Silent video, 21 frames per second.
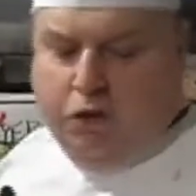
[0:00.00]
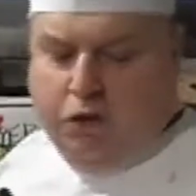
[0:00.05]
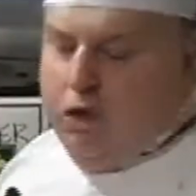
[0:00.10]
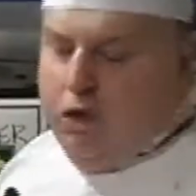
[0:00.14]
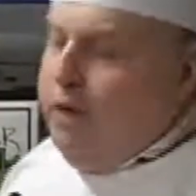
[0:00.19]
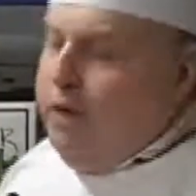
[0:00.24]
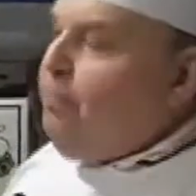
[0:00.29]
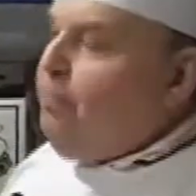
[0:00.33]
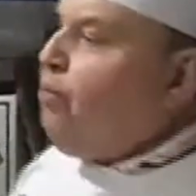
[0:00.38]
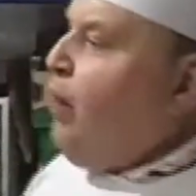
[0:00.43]
to
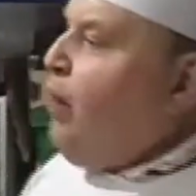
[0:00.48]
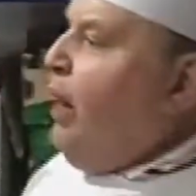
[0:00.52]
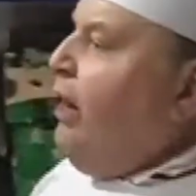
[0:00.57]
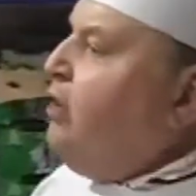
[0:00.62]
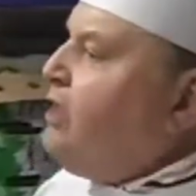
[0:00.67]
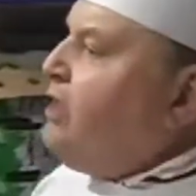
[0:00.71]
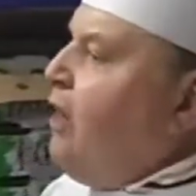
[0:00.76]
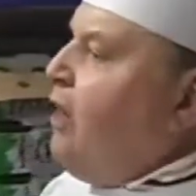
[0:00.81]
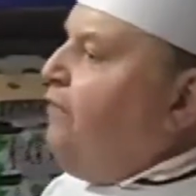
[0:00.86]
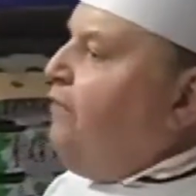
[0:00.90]
sort of
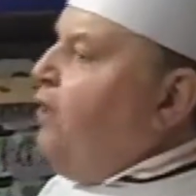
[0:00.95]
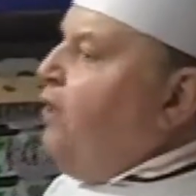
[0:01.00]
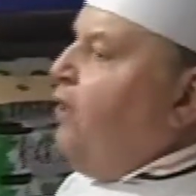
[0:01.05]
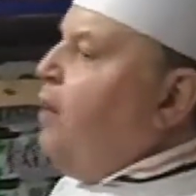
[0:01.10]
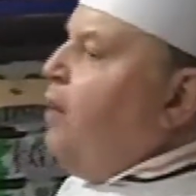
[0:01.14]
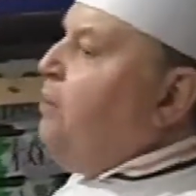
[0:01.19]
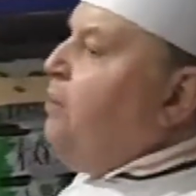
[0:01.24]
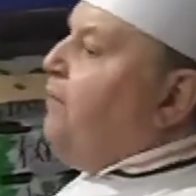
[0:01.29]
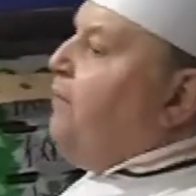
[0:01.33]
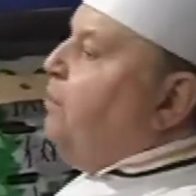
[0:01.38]
pride
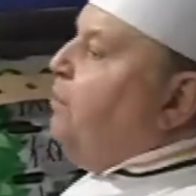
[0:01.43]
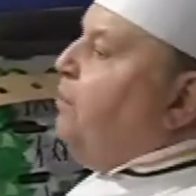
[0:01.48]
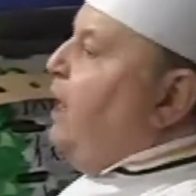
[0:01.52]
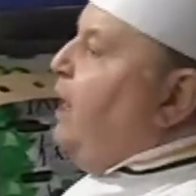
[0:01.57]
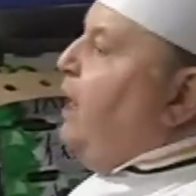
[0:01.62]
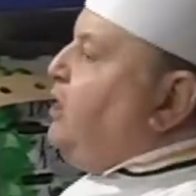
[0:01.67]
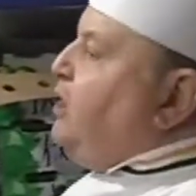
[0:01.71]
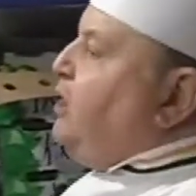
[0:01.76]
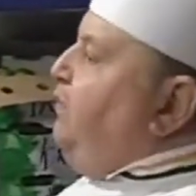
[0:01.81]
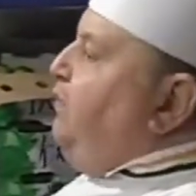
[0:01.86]
ourselves on,
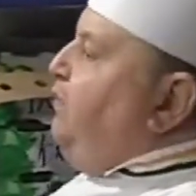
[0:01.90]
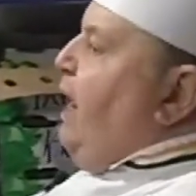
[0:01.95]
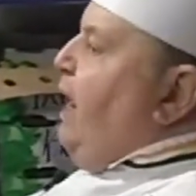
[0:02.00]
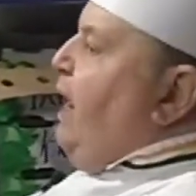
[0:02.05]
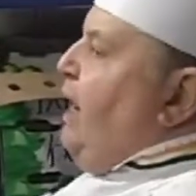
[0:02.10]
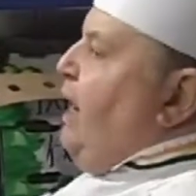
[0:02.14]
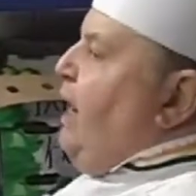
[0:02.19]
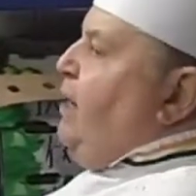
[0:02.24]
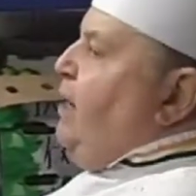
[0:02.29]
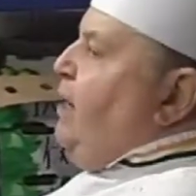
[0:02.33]
being from the
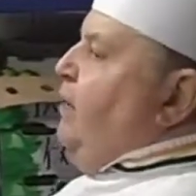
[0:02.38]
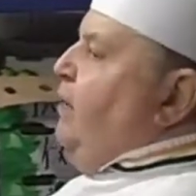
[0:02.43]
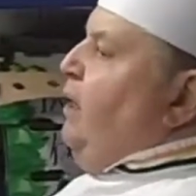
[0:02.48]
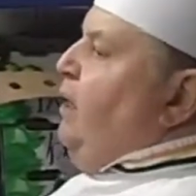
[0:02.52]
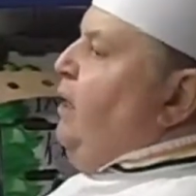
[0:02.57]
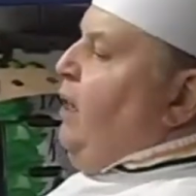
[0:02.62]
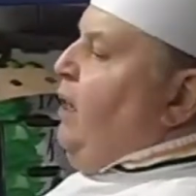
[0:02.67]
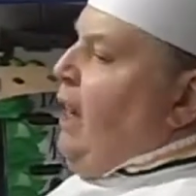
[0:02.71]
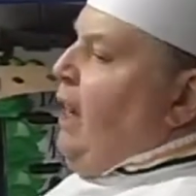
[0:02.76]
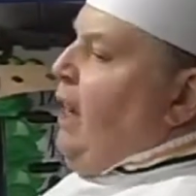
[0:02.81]
Hudson Valley,
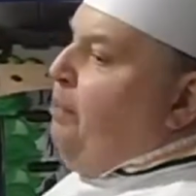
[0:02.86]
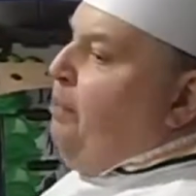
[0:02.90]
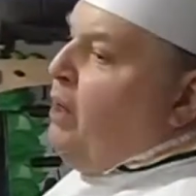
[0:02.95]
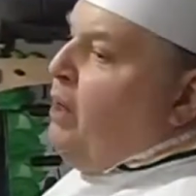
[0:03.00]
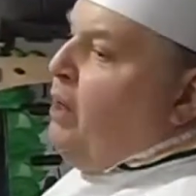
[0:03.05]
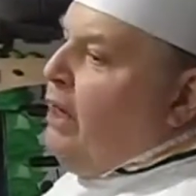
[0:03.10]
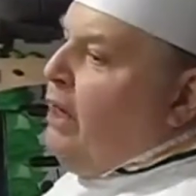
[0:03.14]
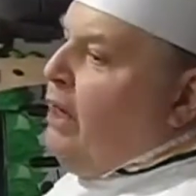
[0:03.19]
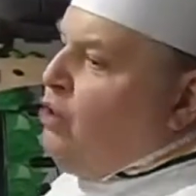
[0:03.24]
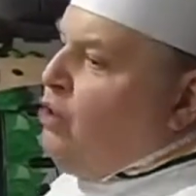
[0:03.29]

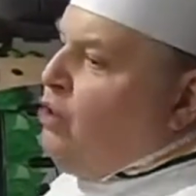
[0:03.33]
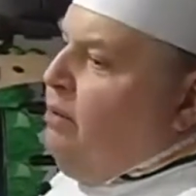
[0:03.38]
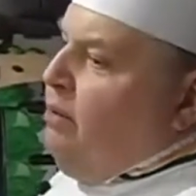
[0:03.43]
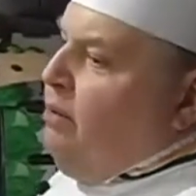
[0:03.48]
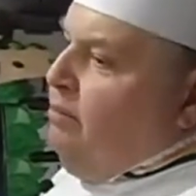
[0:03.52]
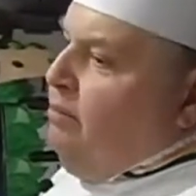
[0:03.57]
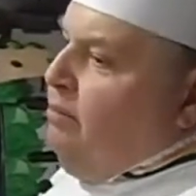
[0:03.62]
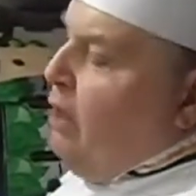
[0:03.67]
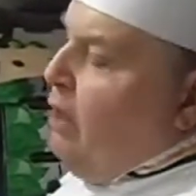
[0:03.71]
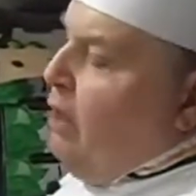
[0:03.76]
apple
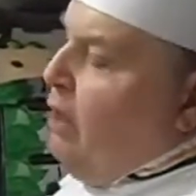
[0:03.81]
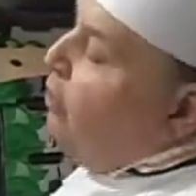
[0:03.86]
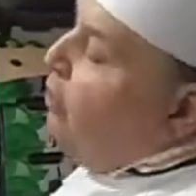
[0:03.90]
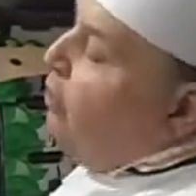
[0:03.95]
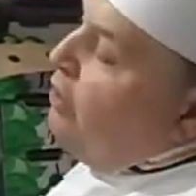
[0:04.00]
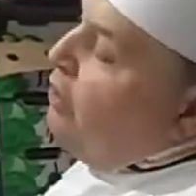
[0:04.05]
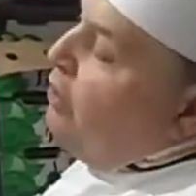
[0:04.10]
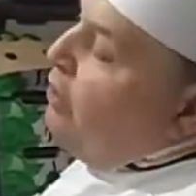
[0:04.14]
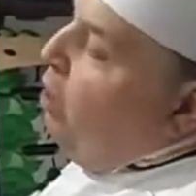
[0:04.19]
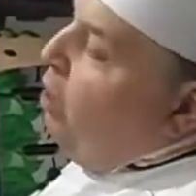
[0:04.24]
country.
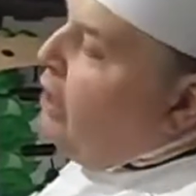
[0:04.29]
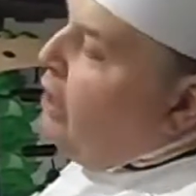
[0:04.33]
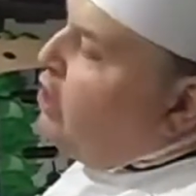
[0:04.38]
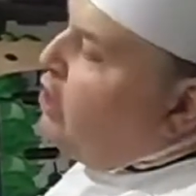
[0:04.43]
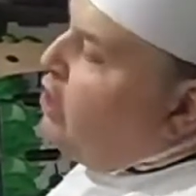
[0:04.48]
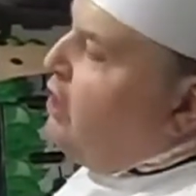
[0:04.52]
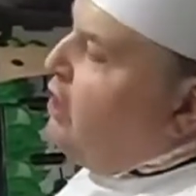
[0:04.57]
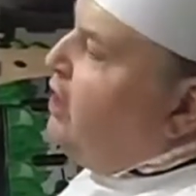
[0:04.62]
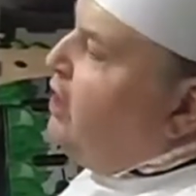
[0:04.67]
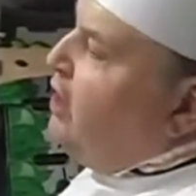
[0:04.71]
Other than
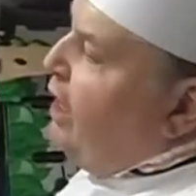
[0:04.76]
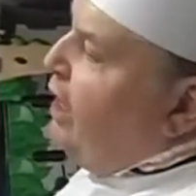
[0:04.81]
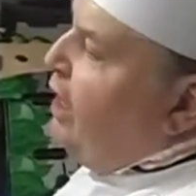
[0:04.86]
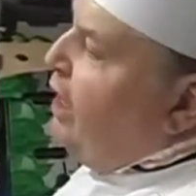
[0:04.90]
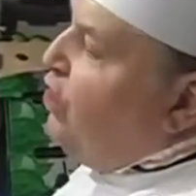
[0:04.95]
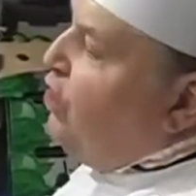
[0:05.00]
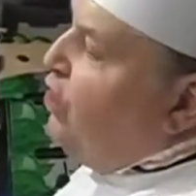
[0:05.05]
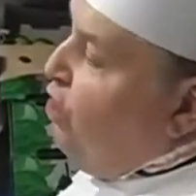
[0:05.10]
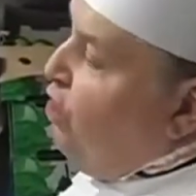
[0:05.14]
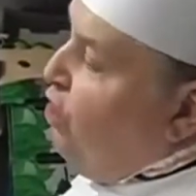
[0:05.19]

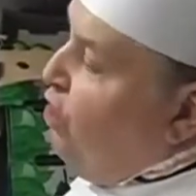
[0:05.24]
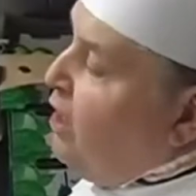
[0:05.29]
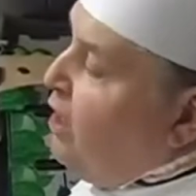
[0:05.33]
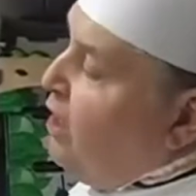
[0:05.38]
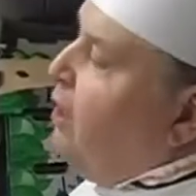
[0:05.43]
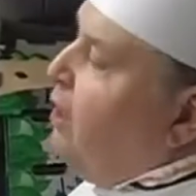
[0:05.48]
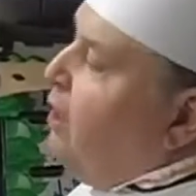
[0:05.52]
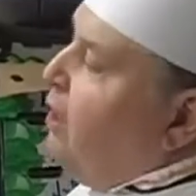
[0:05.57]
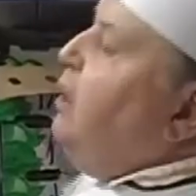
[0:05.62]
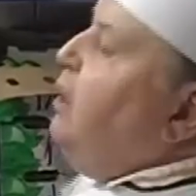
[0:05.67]
Washington, you got New
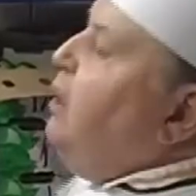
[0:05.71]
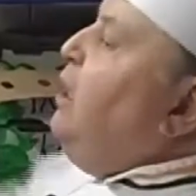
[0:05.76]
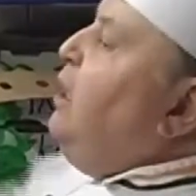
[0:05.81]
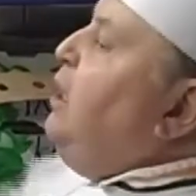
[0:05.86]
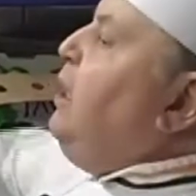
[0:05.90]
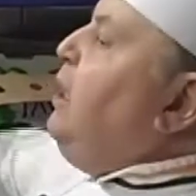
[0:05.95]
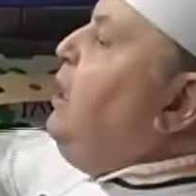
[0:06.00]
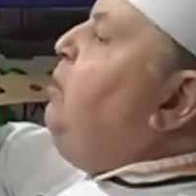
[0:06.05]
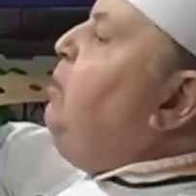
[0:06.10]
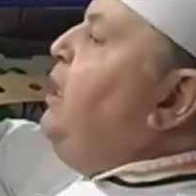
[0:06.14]
York.
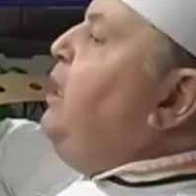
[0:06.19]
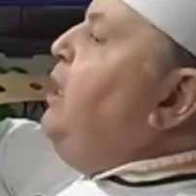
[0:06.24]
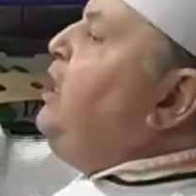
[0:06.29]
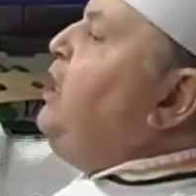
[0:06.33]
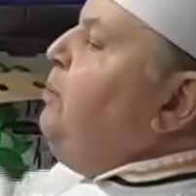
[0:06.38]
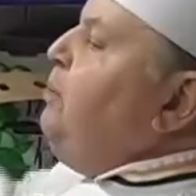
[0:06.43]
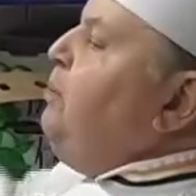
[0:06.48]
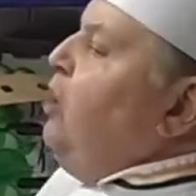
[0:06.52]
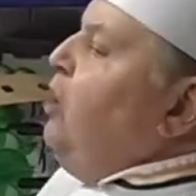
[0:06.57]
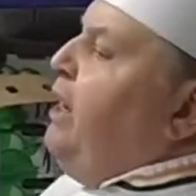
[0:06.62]
Come
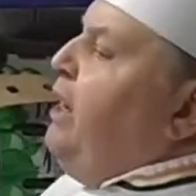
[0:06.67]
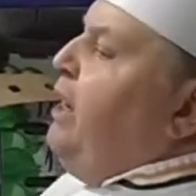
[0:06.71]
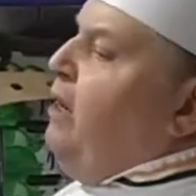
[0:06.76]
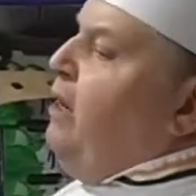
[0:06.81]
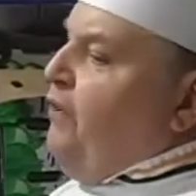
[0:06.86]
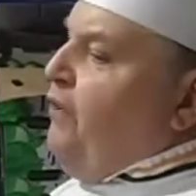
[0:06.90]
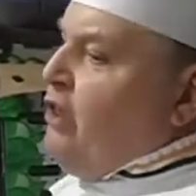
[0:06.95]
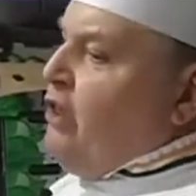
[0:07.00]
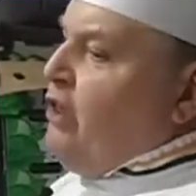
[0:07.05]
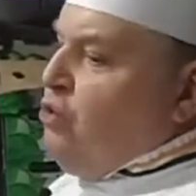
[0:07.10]
on in
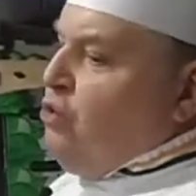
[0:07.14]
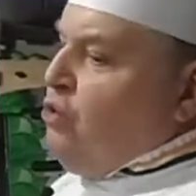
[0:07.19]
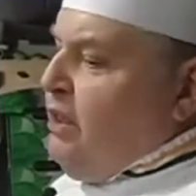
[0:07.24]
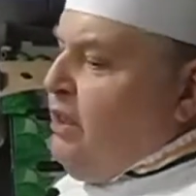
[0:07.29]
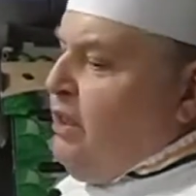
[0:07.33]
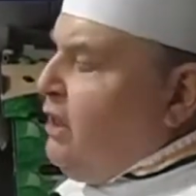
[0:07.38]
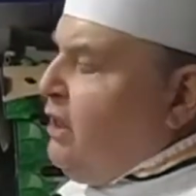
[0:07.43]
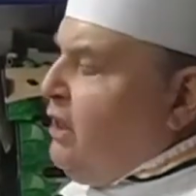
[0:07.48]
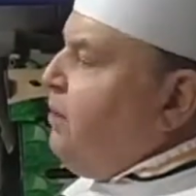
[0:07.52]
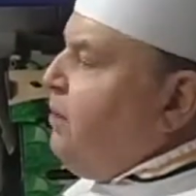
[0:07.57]
if you can
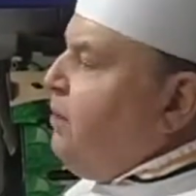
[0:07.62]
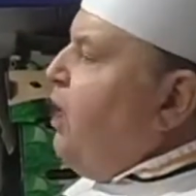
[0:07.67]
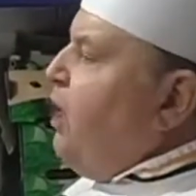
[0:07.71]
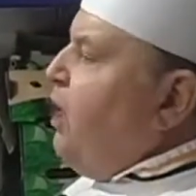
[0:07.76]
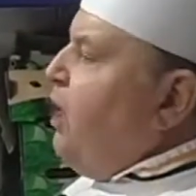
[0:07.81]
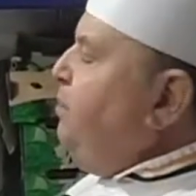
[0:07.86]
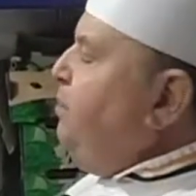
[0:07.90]
squeeze in,